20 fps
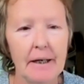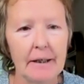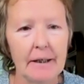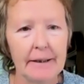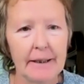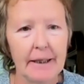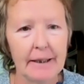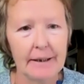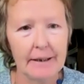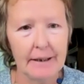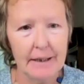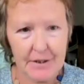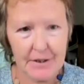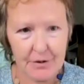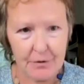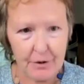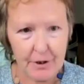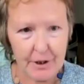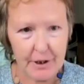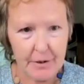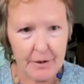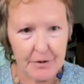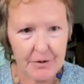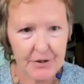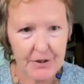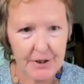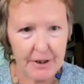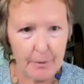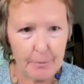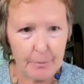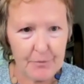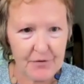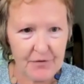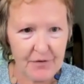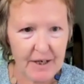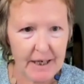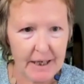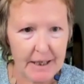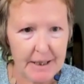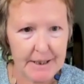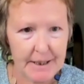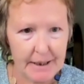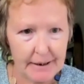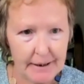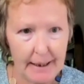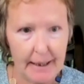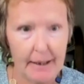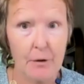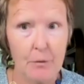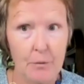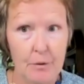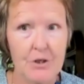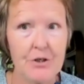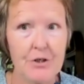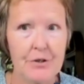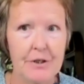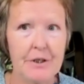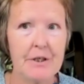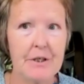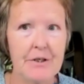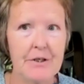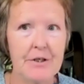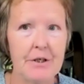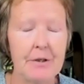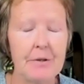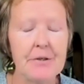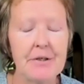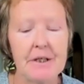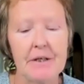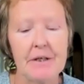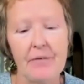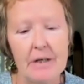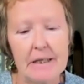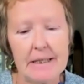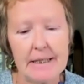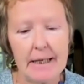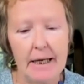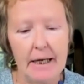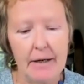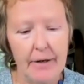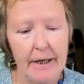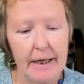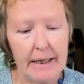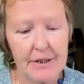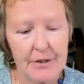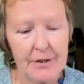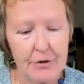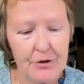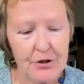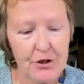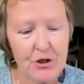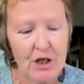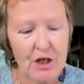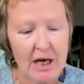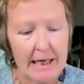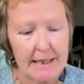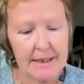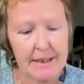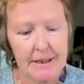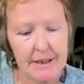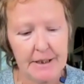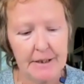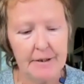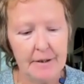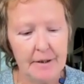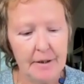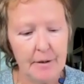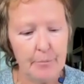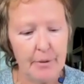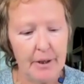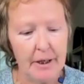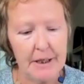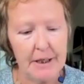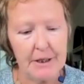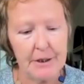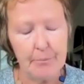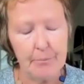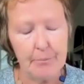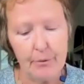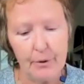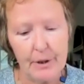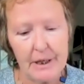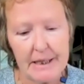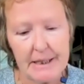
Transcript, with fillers: And, and let's not use the obfuscating language that is used in this area. It's not a chest binder. Okay.